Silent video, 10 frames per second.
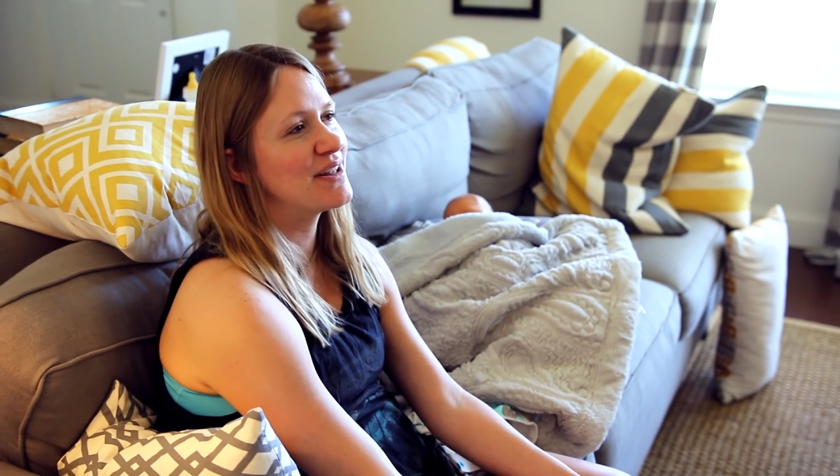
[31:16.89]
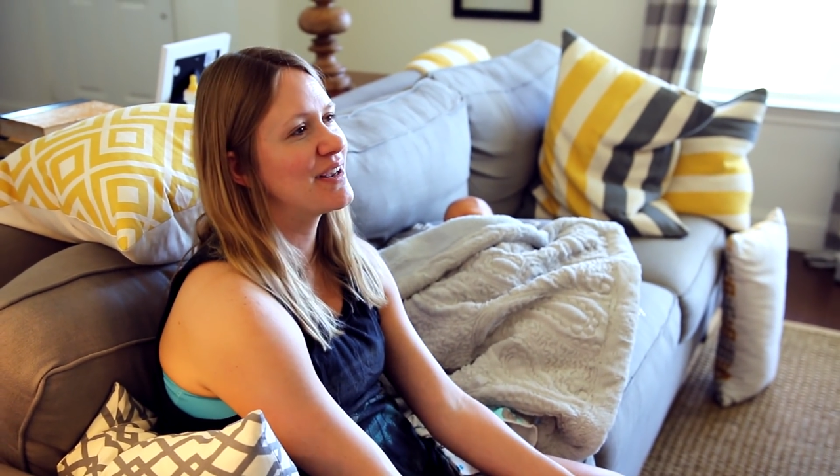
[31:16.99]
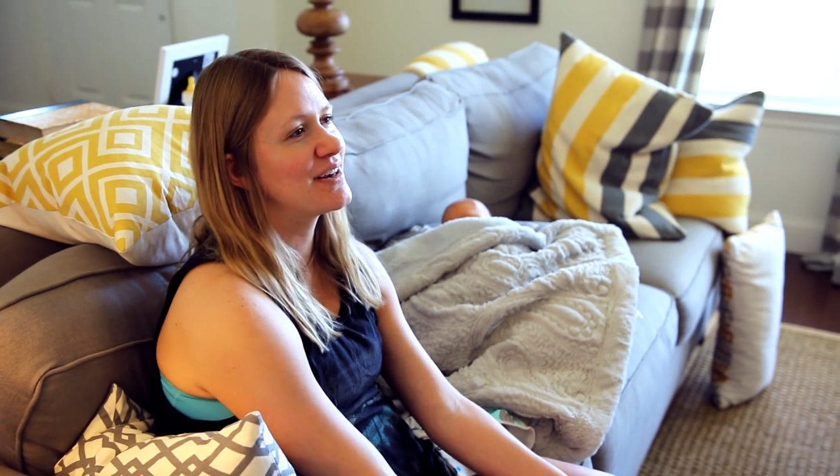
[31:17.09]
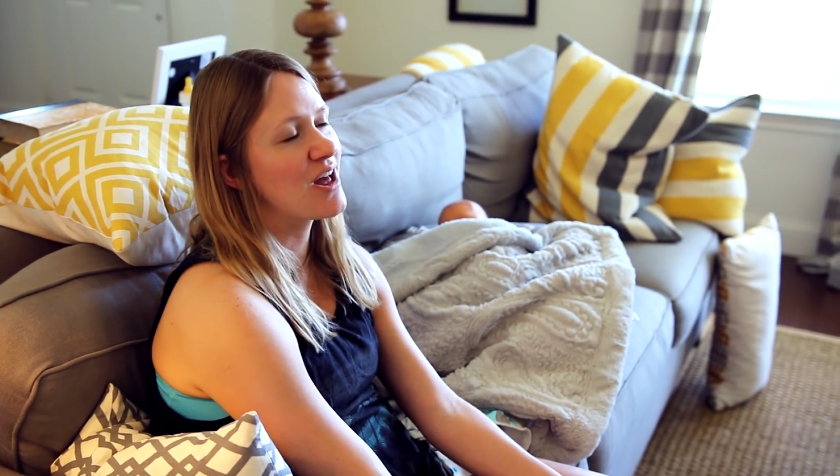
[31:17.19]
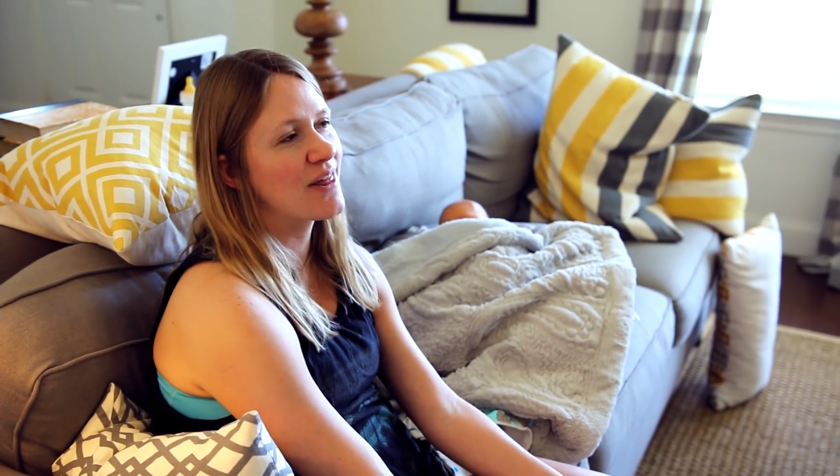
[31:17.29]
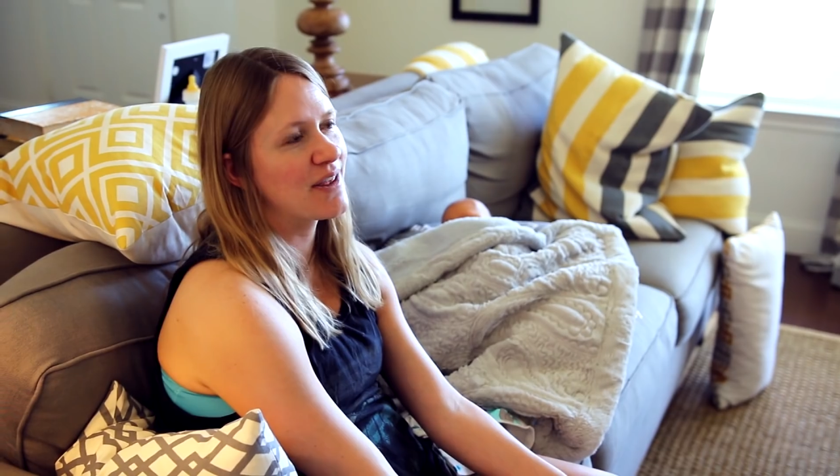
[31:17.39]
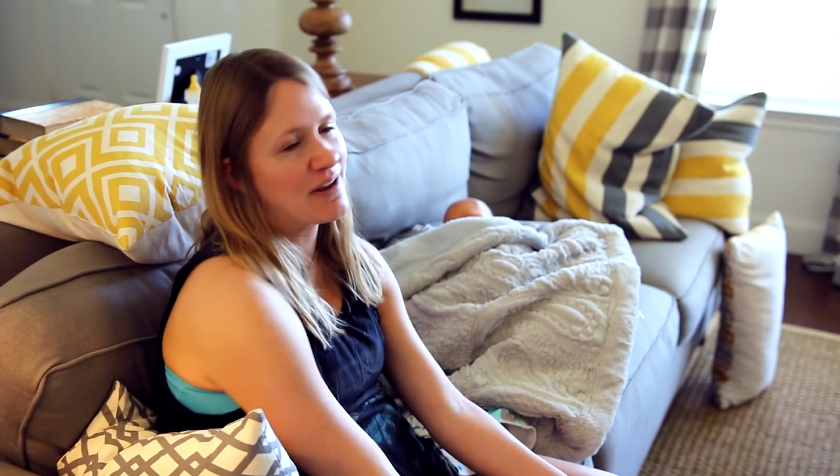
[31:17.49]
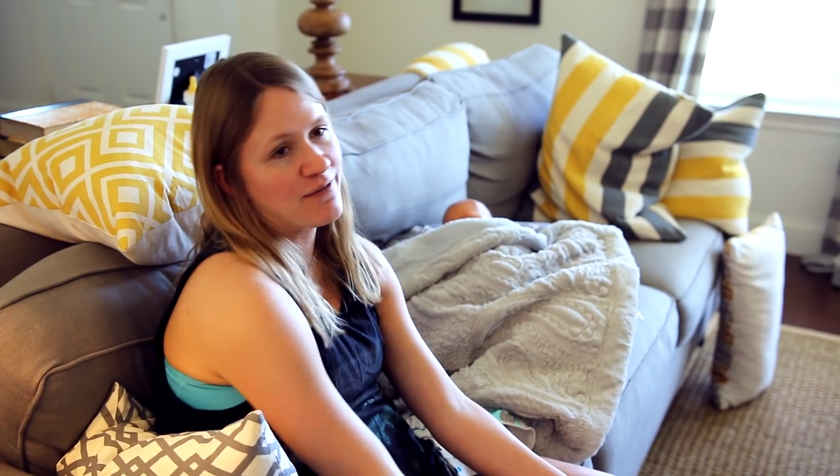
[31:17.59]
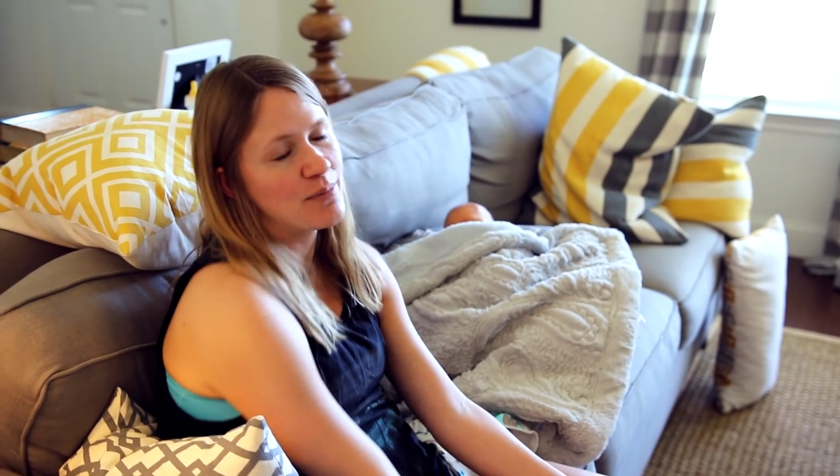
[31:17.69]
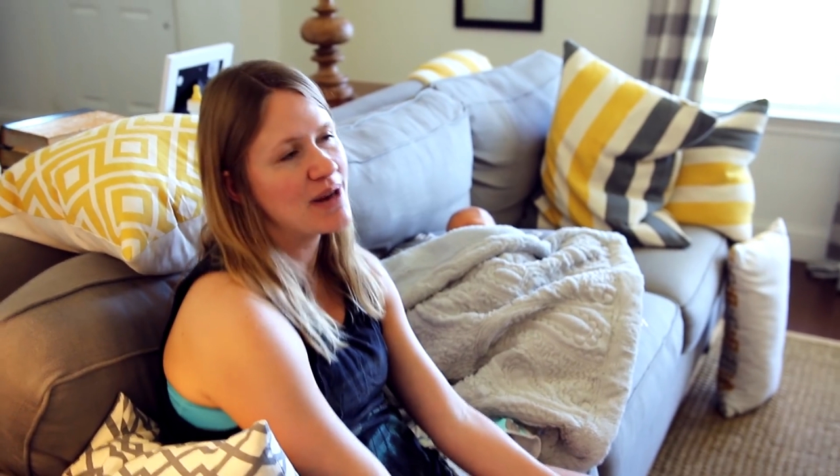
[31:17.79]
like not
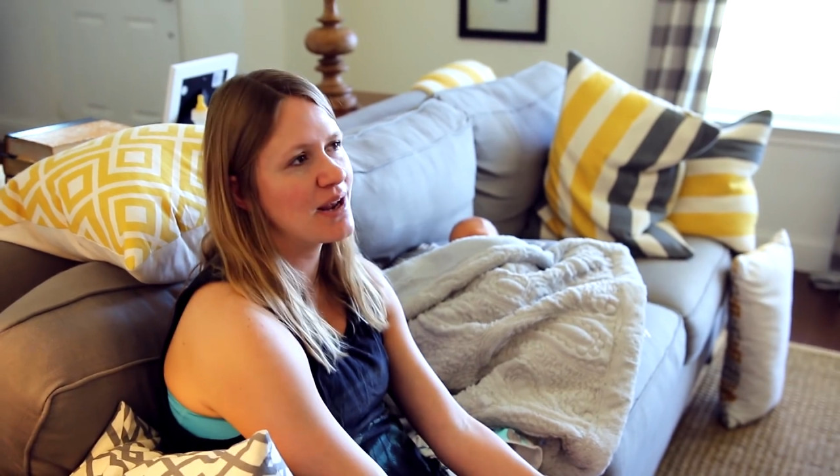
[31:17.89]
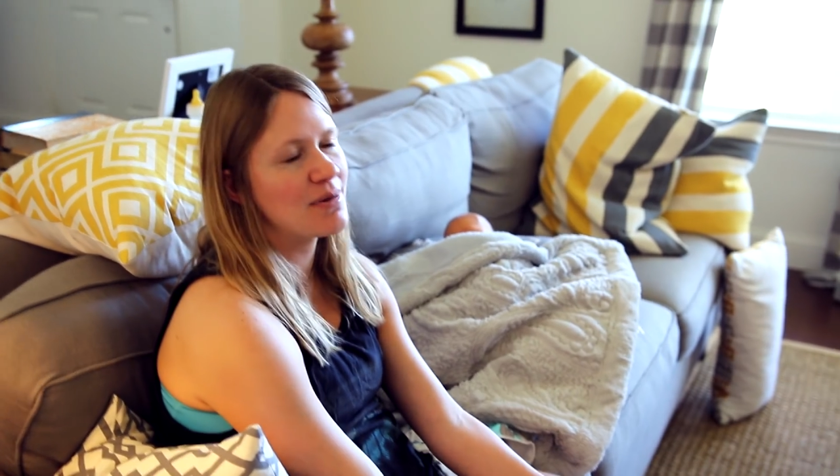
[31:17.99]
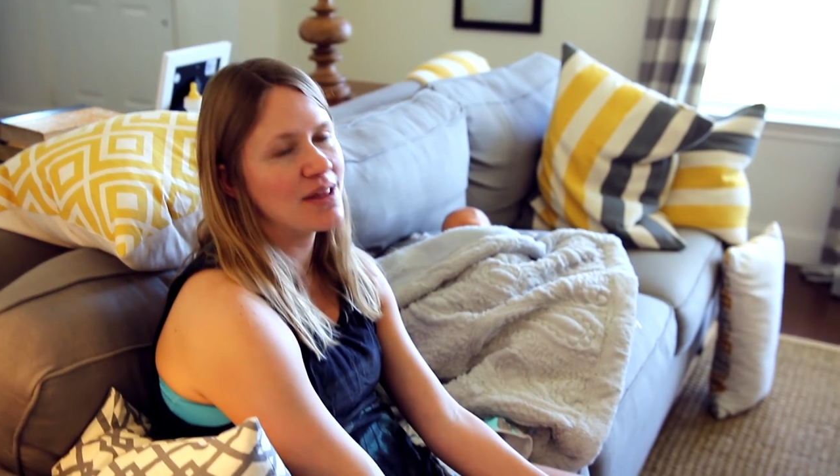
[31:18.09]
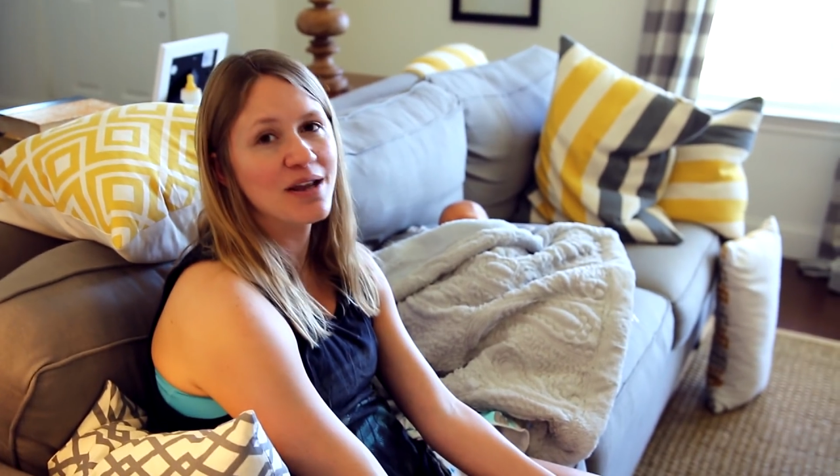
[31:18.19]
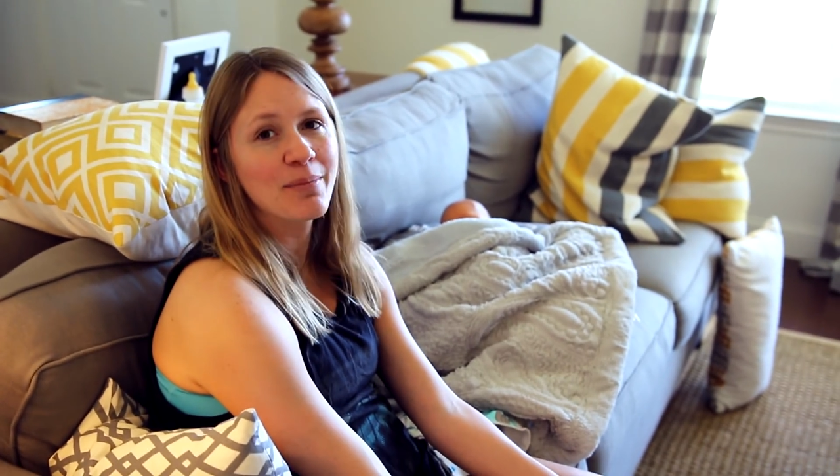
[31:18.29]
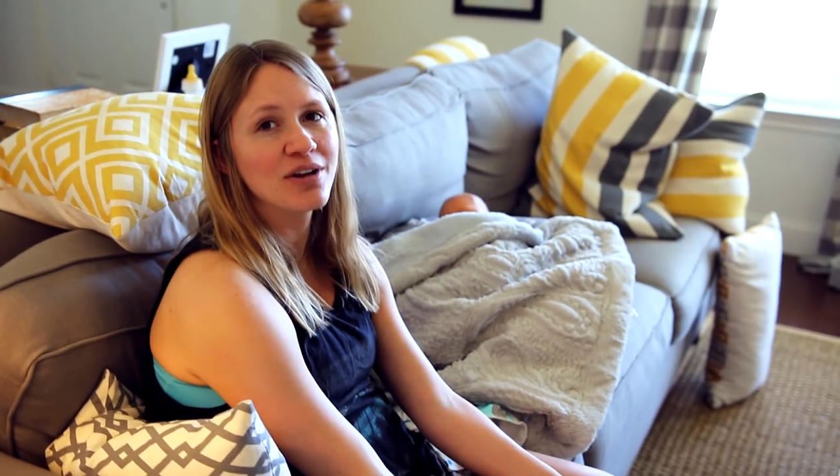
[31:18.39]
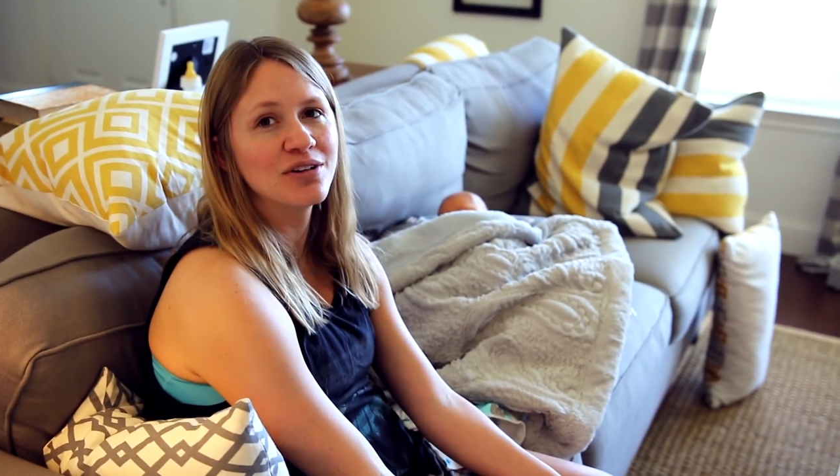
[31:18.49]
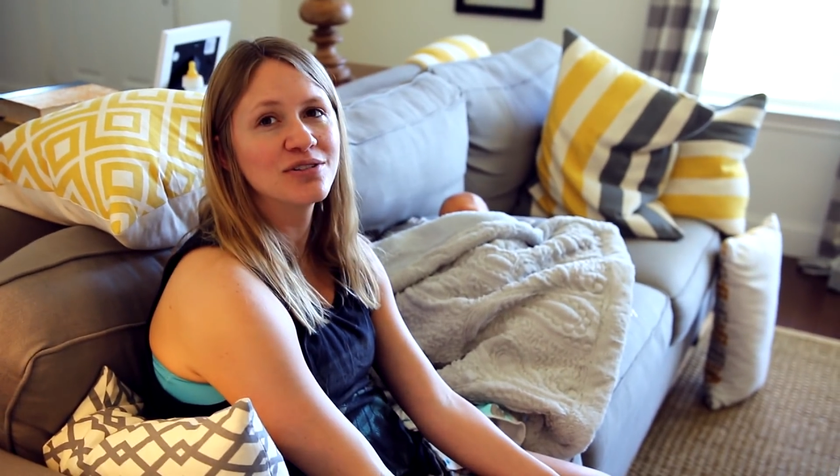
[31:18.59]
thinking for me. I'm i think it's